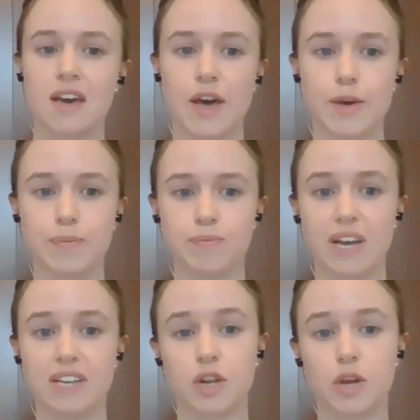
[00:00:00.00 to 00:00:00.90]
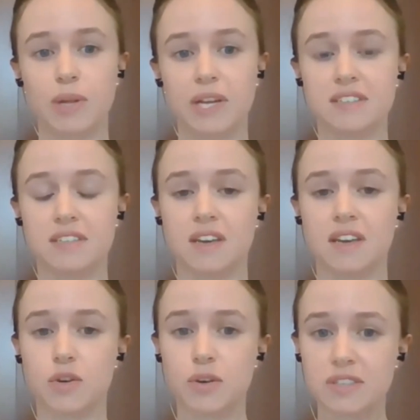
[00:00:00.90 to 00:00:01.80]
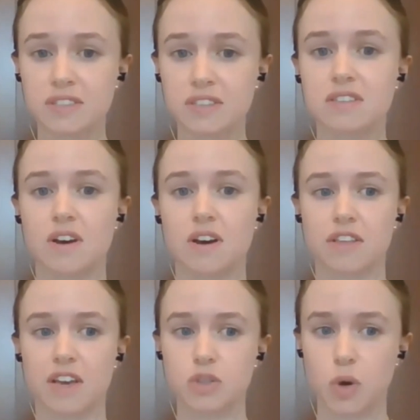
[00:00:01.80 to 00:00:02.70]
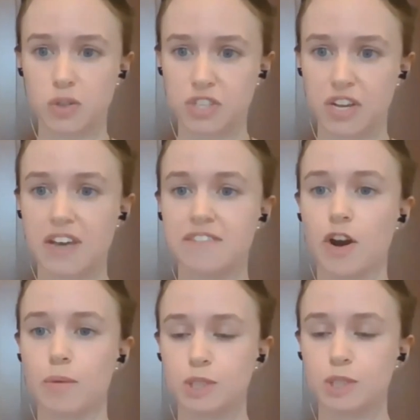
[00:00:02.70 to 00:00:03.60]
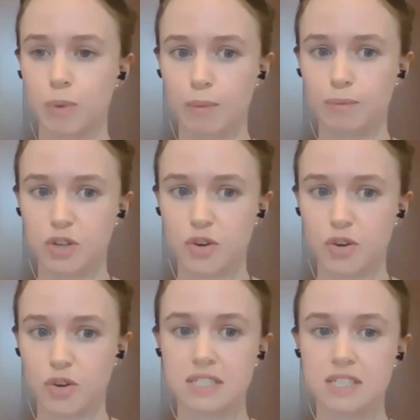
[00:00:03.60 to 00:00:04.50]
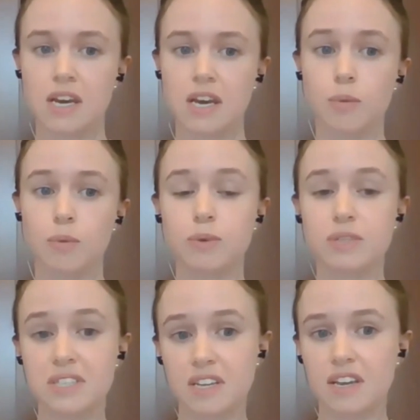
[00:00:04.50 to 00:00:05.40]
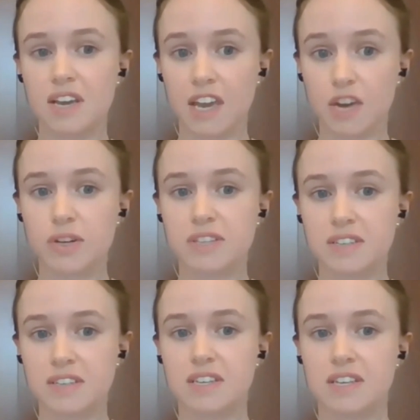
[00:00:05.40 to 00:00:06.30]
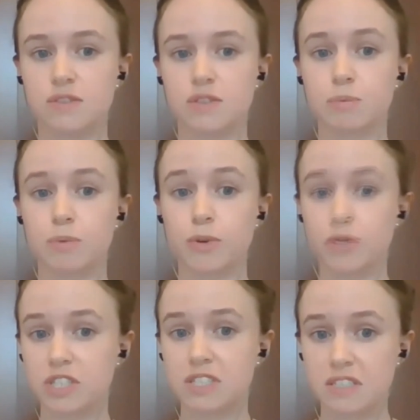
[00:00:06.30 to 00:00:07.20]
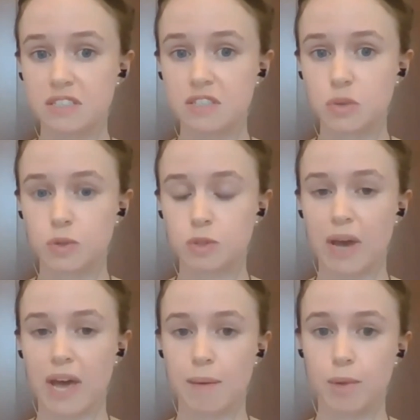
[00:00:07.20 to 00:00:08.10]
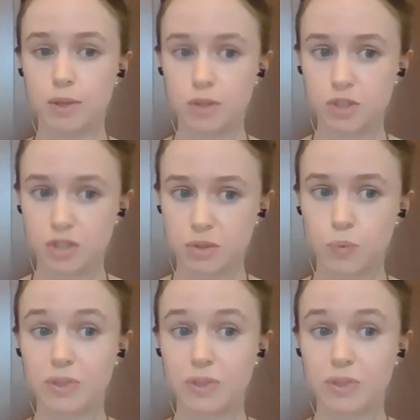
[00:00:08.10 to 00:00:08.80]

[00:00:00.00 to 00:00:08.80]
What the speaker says: As global heating increases, the Earth gets hotter, environments become degraded, we will see increases in respiratory diseases caused by air pollution.